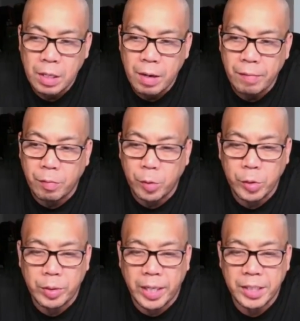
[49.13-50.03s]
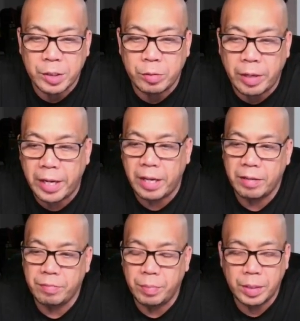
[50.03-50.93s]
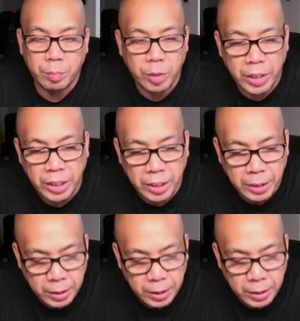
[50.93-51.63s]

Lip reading: for you guys who have been breeding.